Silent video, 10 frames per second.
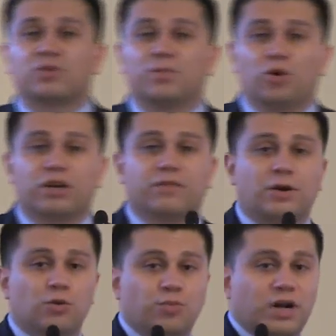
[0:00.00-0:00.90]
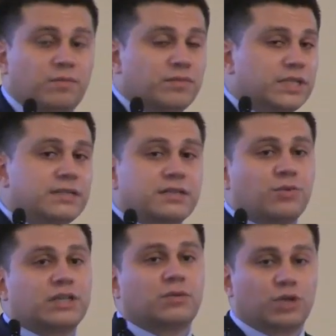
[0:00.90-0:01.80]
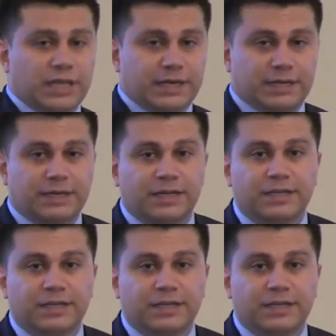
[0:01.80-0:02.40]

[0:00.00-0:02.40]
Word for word: report of their own problems isn't really related